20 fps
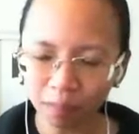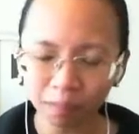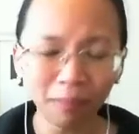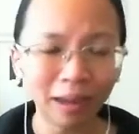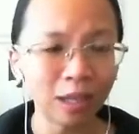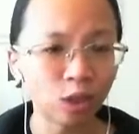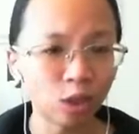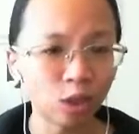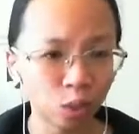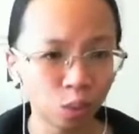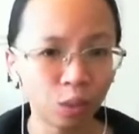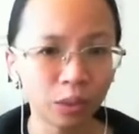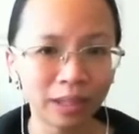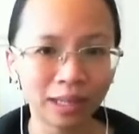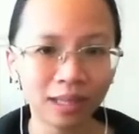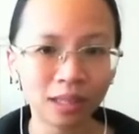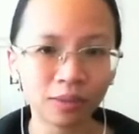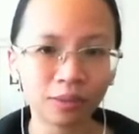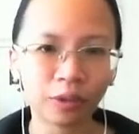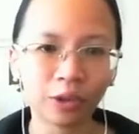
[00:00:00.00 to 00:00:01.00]

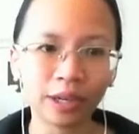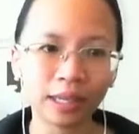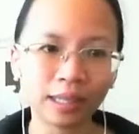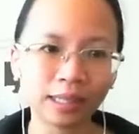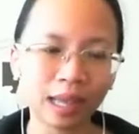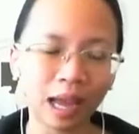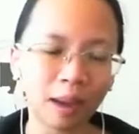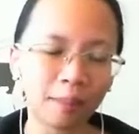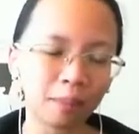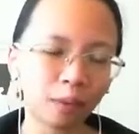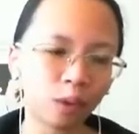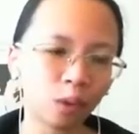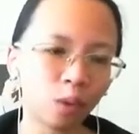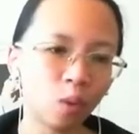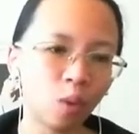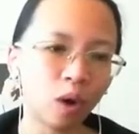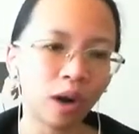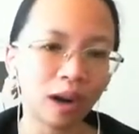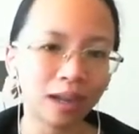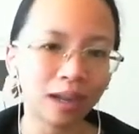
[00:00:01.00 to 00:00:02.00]
students, for example, who
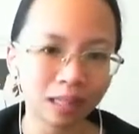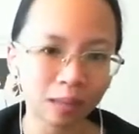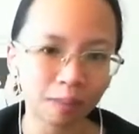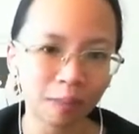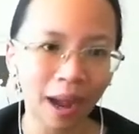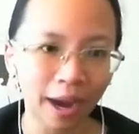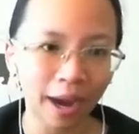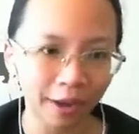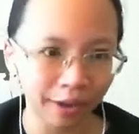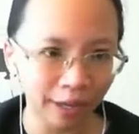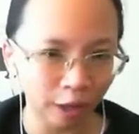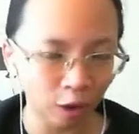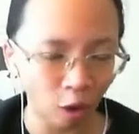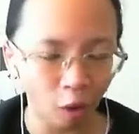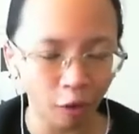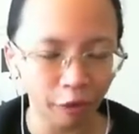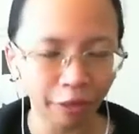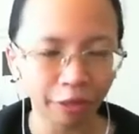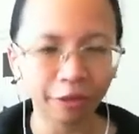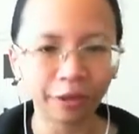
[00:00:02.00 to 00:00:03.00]
are aspiring
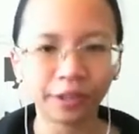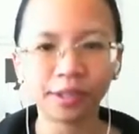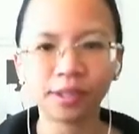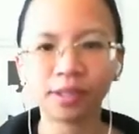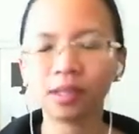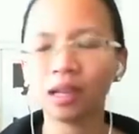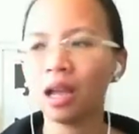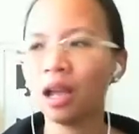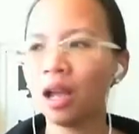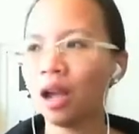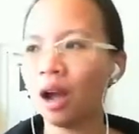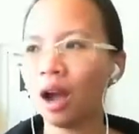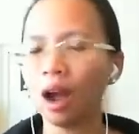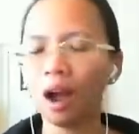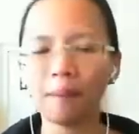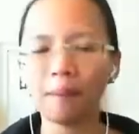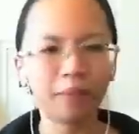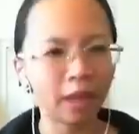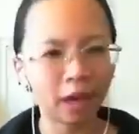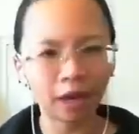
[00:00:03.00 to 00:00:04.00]
authors,
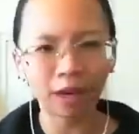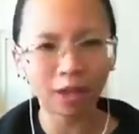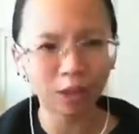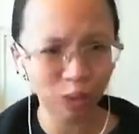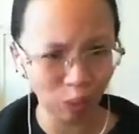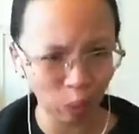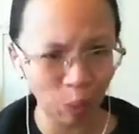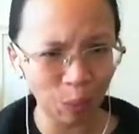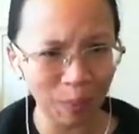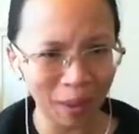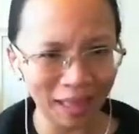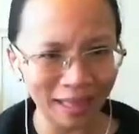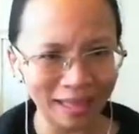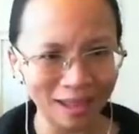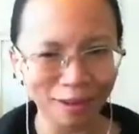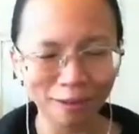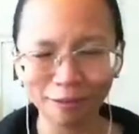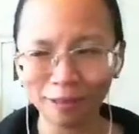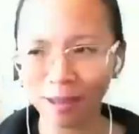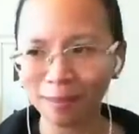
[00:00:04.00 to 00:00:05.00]
there are so many
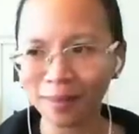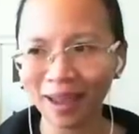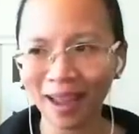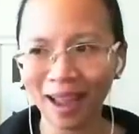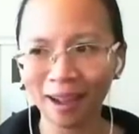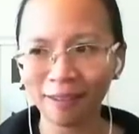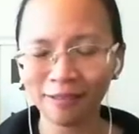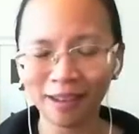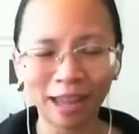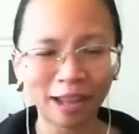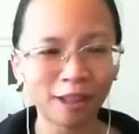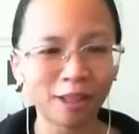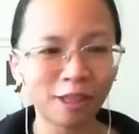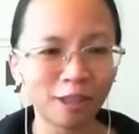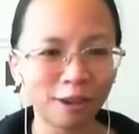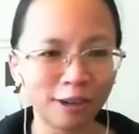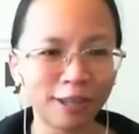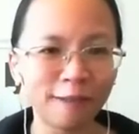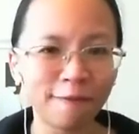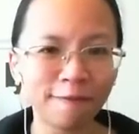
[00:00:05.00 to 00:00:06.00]
of them. I have like
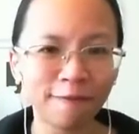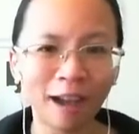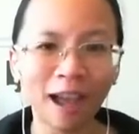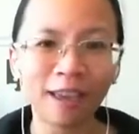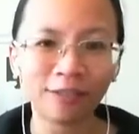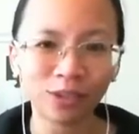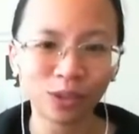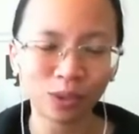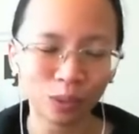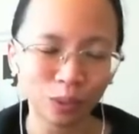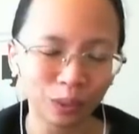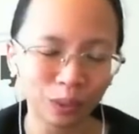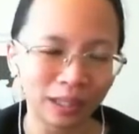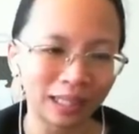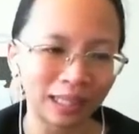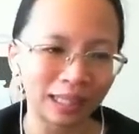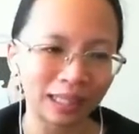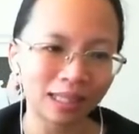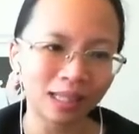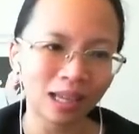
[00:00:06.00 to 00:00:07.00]
35
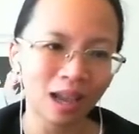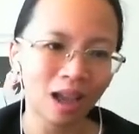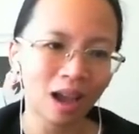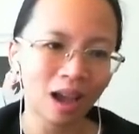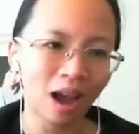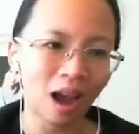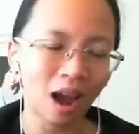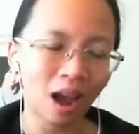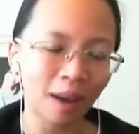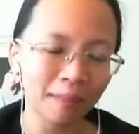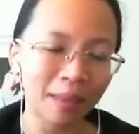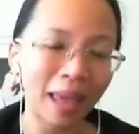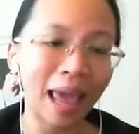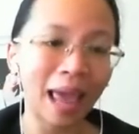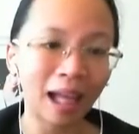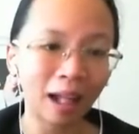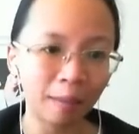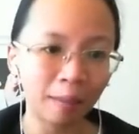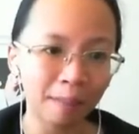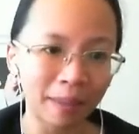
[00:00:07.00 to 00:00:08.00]
students
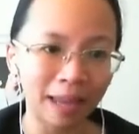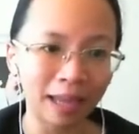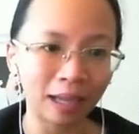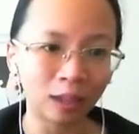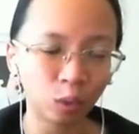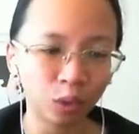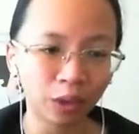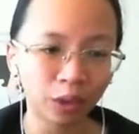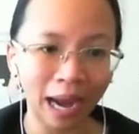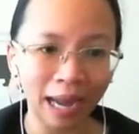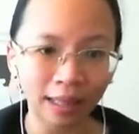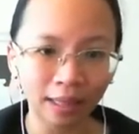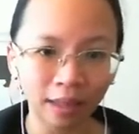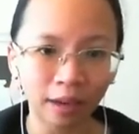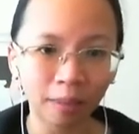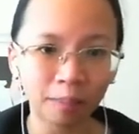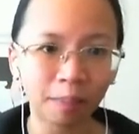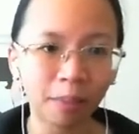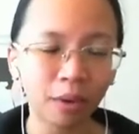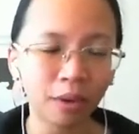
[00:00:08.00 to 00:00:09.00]
helping to write
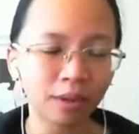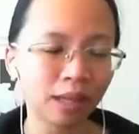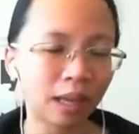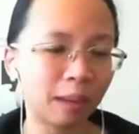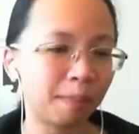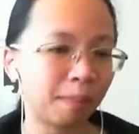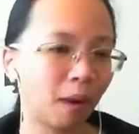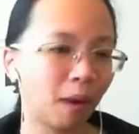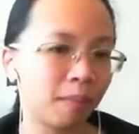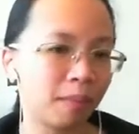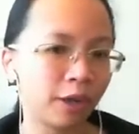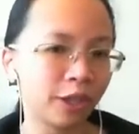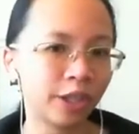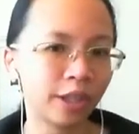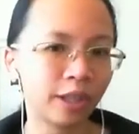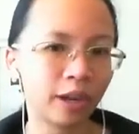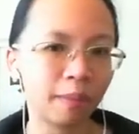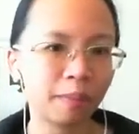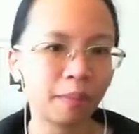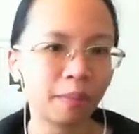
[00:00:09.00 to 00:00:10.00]
their books and publish
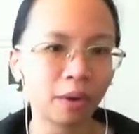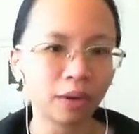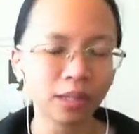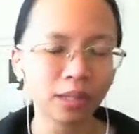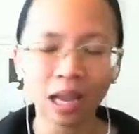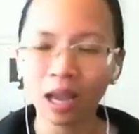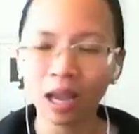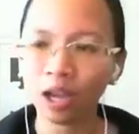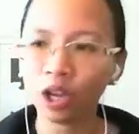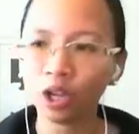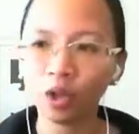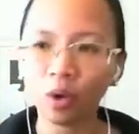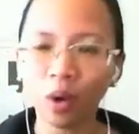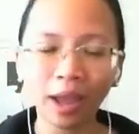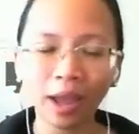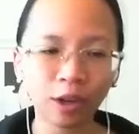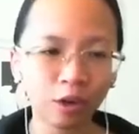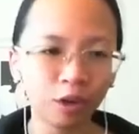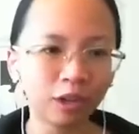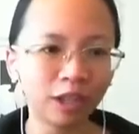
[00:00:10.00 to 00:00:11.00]
their books.
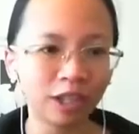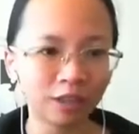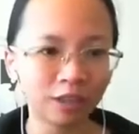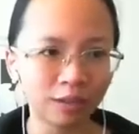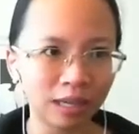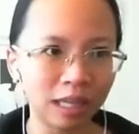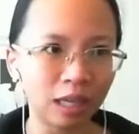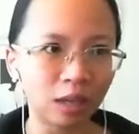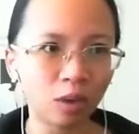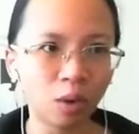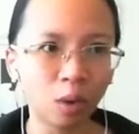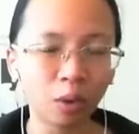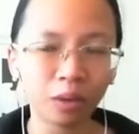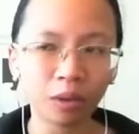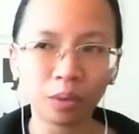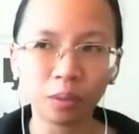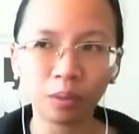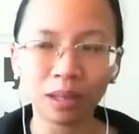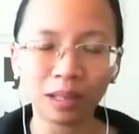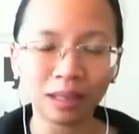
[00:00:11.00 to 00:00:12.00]
I couldn't really go
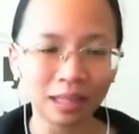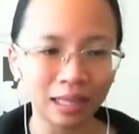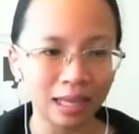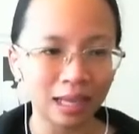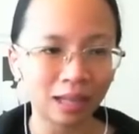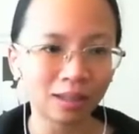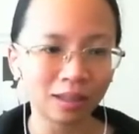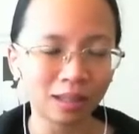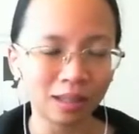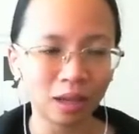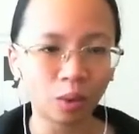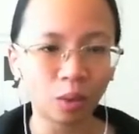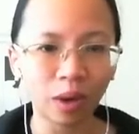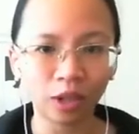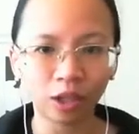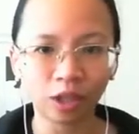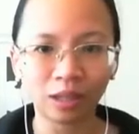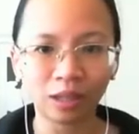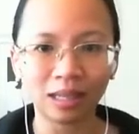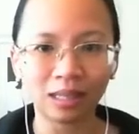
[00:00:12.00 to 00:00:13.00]
through the TLC
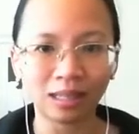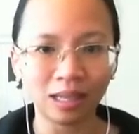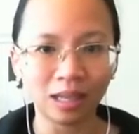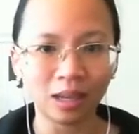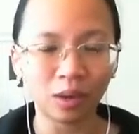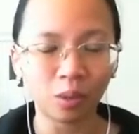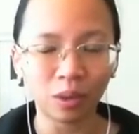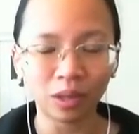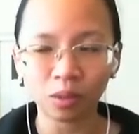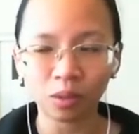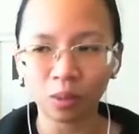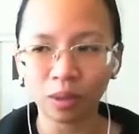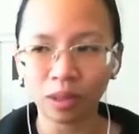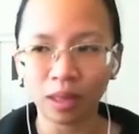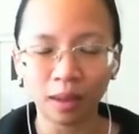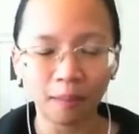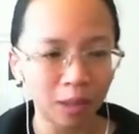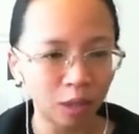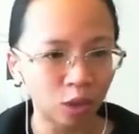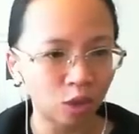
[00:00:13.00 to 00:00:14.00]
questioning sequence with
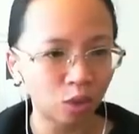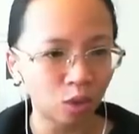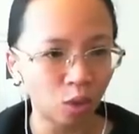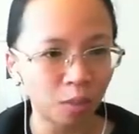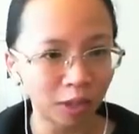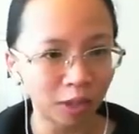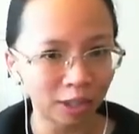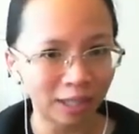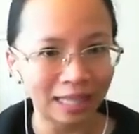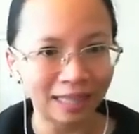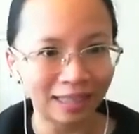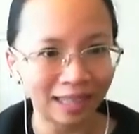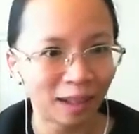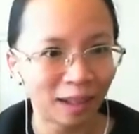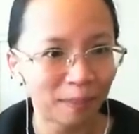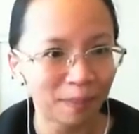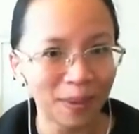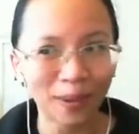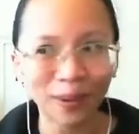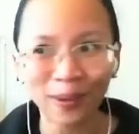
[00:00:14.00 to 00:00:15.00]
them in so much detail
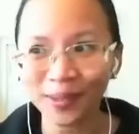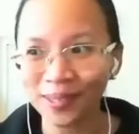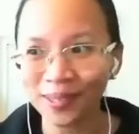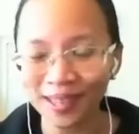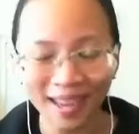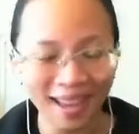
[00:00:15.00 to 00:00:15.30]
because